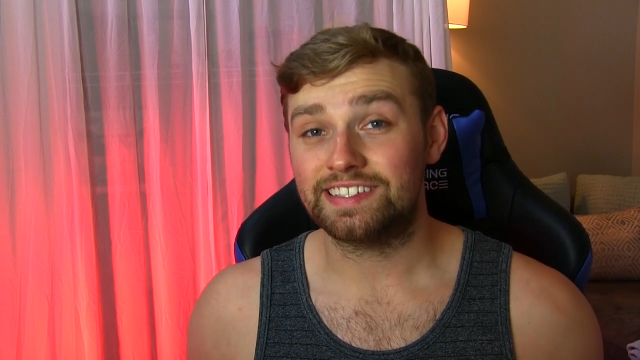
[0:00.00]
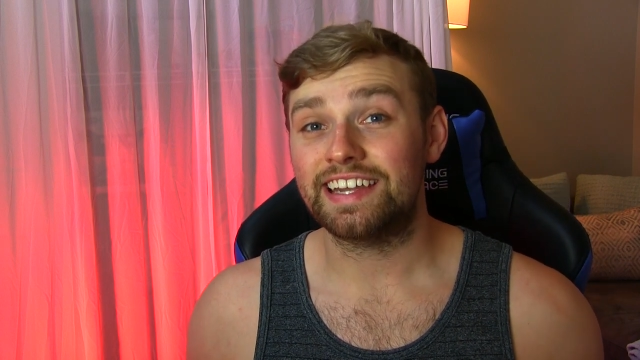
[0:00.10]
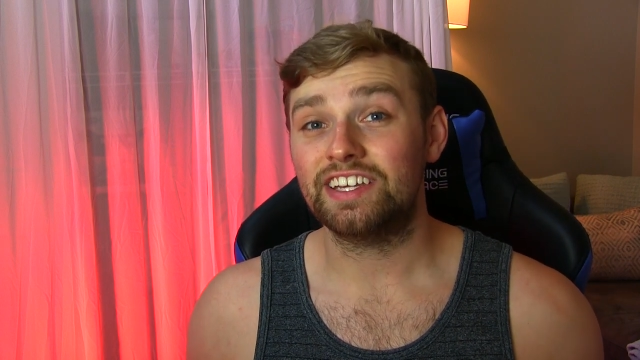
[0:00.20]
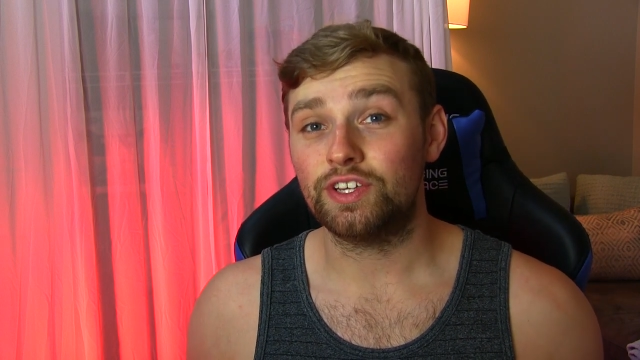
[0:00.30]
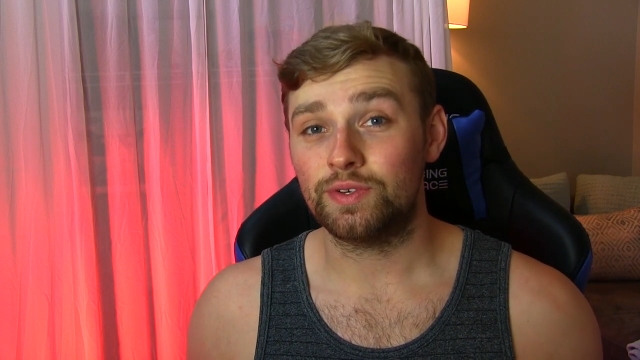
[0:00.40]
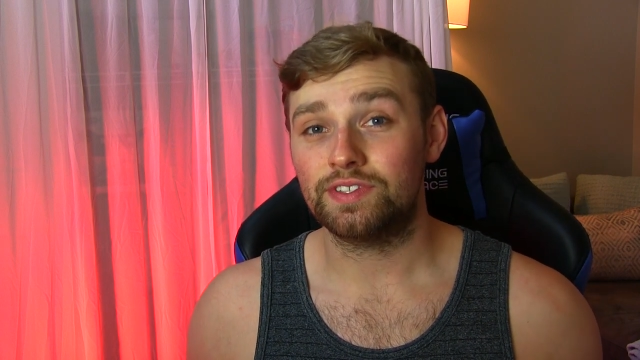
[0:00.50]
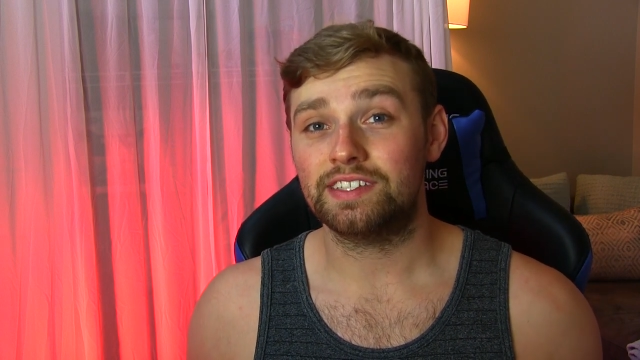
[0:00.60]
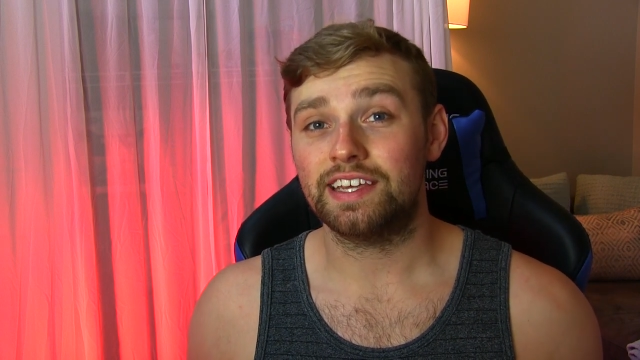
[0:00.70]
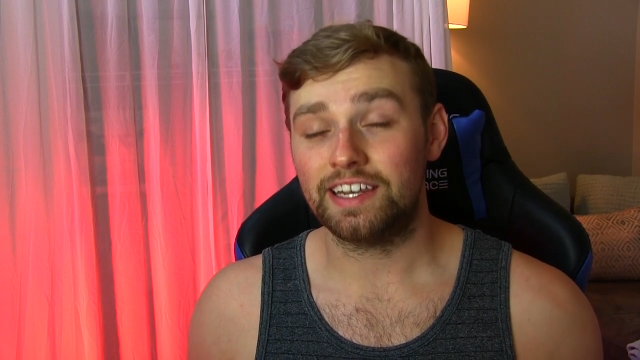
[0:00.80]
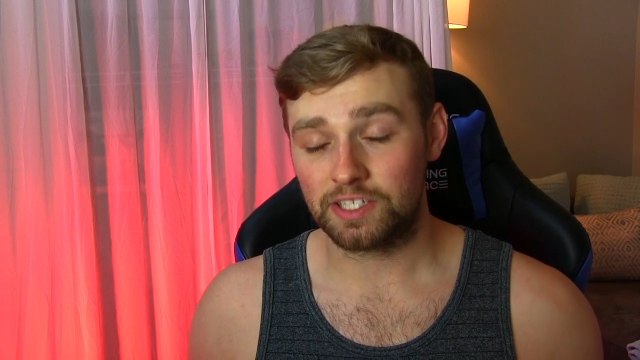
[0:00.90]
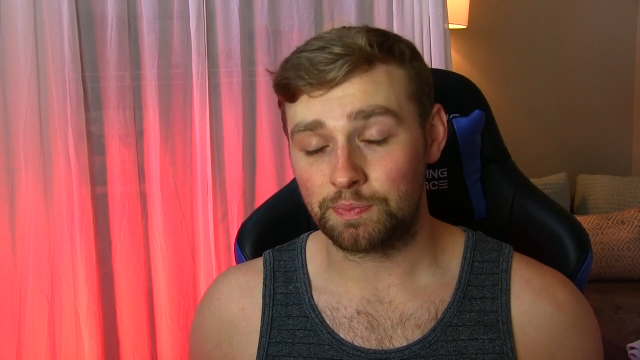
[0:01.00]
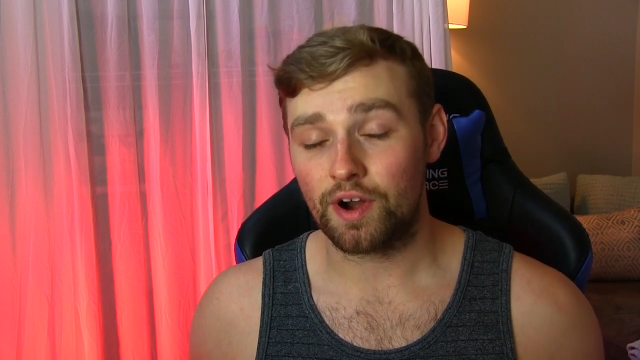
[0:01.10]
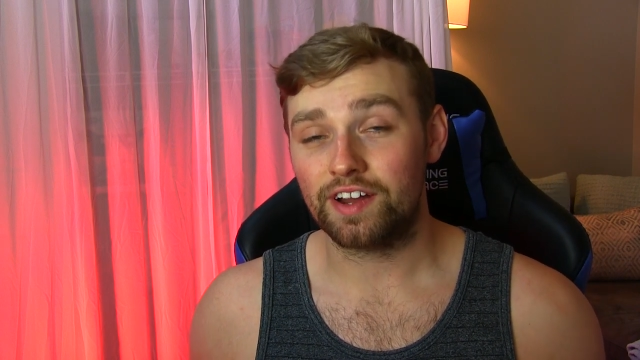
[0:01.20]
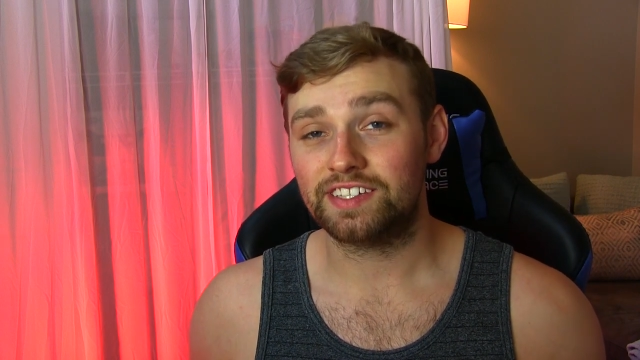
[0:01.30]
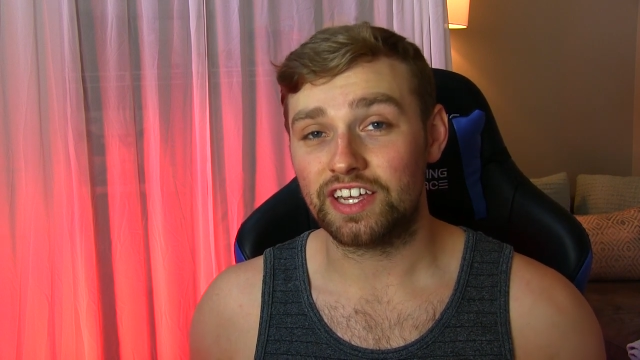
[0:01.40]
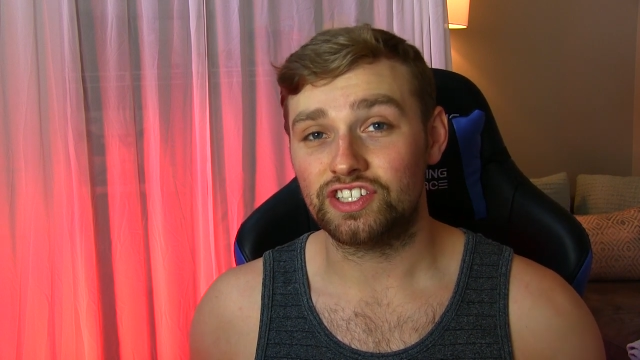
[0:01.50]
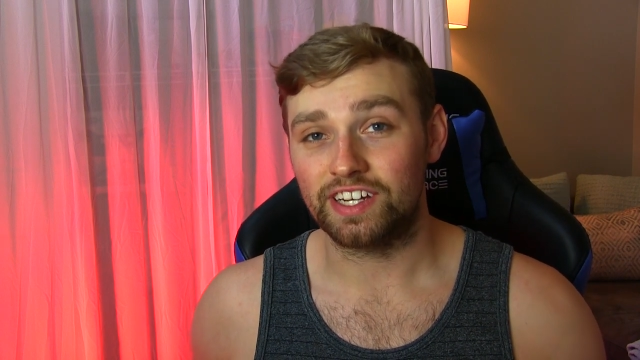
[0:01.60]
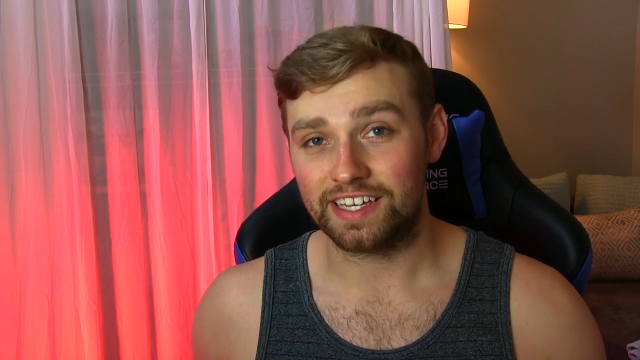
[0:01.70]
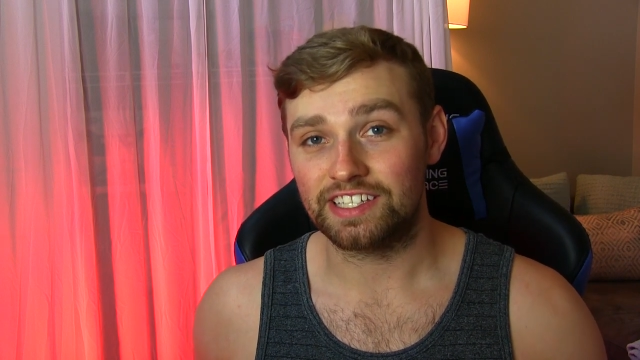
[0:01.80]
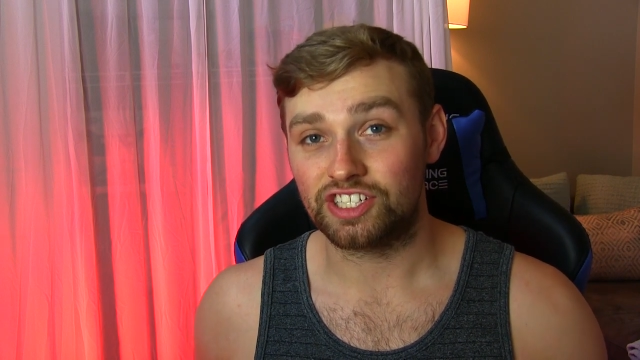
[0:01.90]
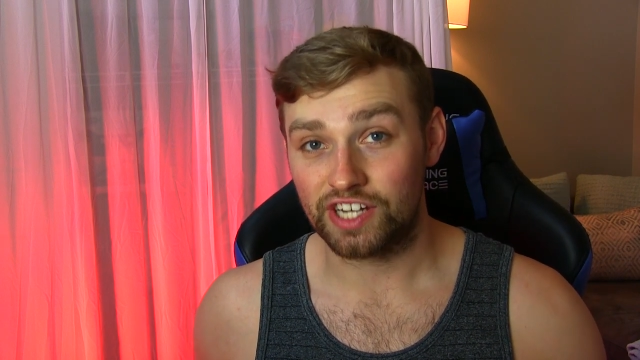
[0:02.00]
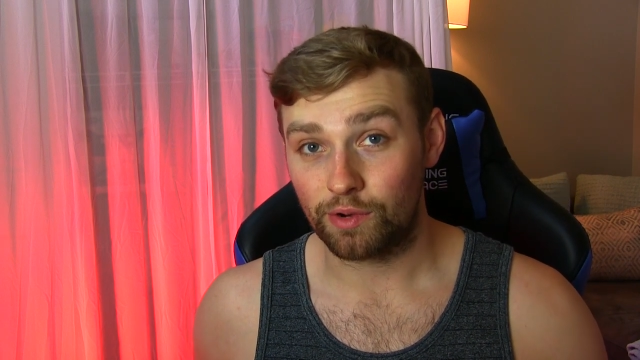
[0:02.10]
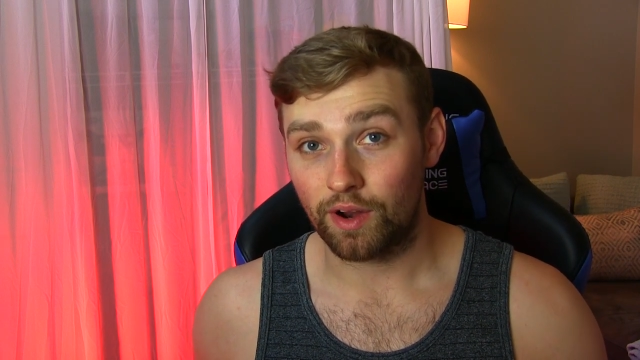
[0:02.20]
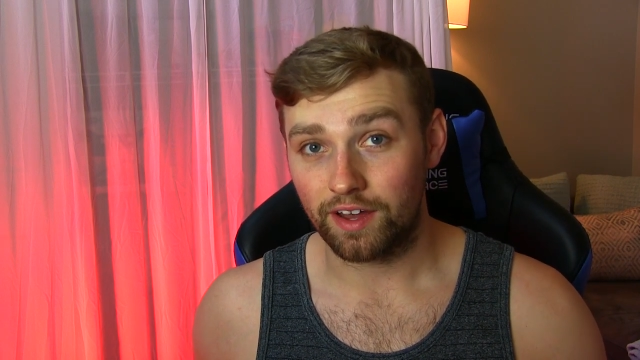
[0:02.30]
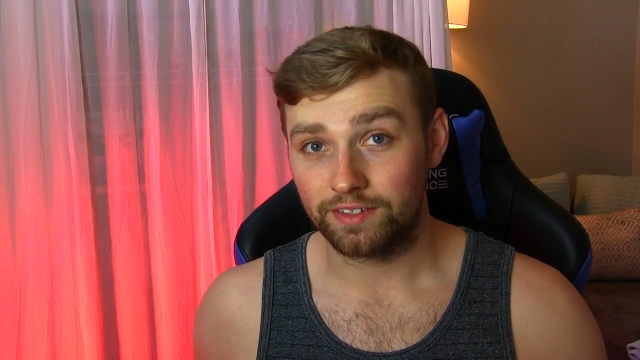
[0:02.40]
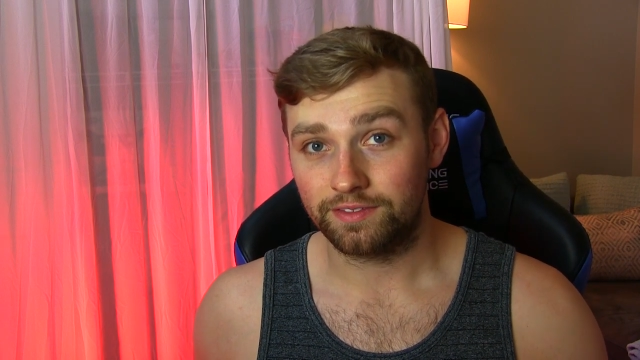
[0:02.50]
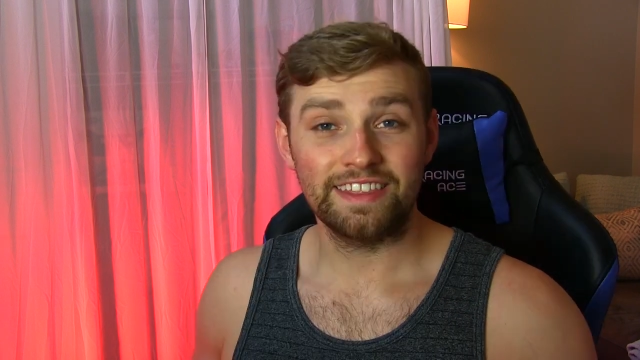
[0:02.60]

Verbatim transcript: that he used in a sparring session against J Rod.